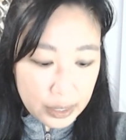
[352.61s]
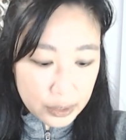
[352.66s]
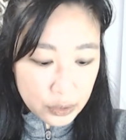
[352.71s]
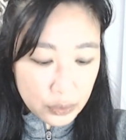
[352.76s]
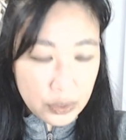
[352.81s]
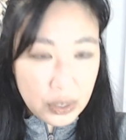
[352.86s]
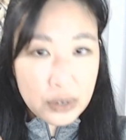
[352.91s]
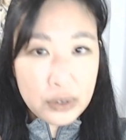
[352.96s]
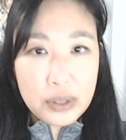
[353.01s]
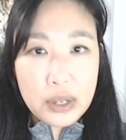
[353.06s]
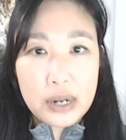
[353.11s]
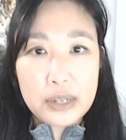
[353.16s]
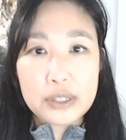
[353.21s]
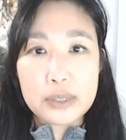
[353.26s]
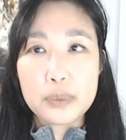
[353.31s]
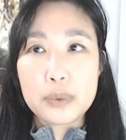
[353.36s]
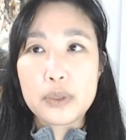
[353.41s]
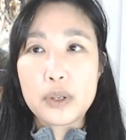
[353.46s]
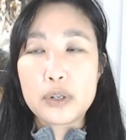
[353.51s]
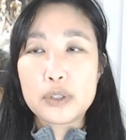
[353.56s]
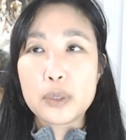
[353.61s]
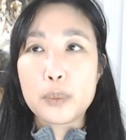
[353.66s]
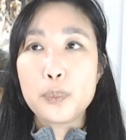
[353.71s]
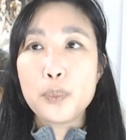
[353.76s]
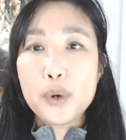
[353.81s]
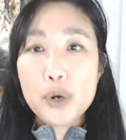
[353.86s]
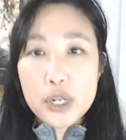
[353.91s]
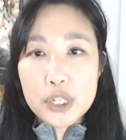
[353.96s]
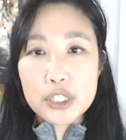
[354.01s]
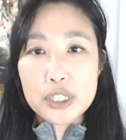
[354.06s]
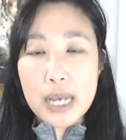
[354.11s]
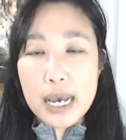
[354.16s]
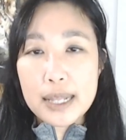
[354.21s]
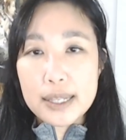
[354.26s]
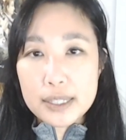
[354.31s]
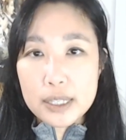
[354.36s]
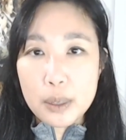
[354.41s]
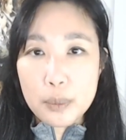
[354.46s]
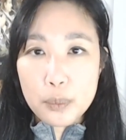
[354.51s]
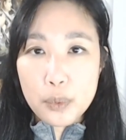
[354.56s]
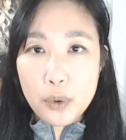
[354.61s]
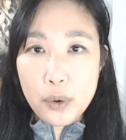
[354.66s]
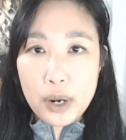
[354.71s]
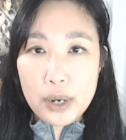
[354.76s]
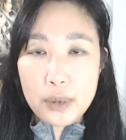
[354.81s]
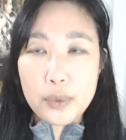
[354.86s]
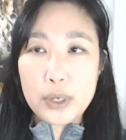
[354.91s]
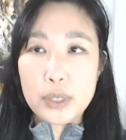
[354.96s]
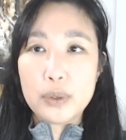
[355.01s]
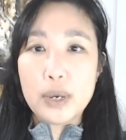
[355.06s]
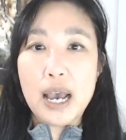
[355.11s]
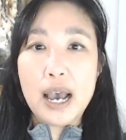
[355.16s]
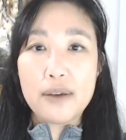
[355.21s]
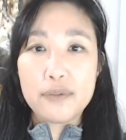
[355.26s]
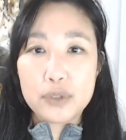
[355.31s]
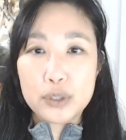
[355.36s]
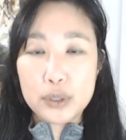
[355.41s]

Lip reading: So then there's a push at some point where you have to